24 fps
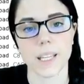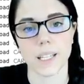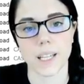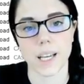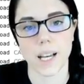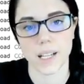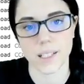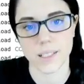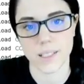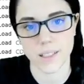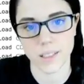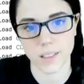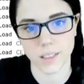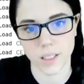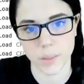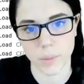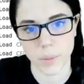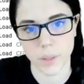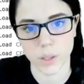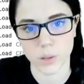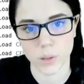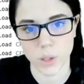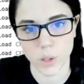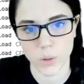it can't
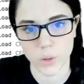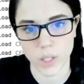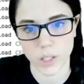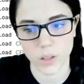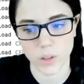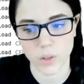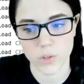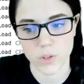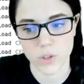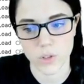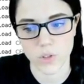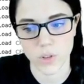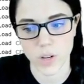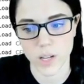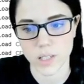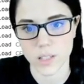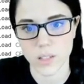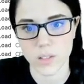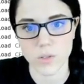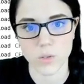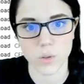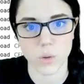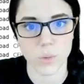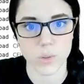constantly be loading those
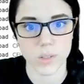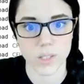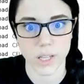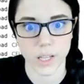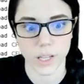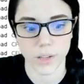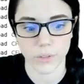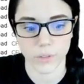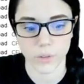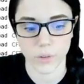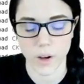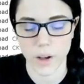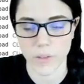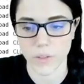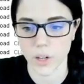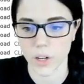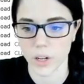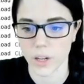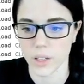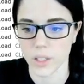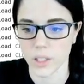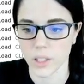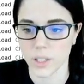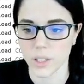addresses or it would take
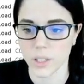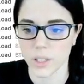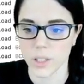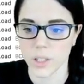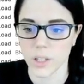forever.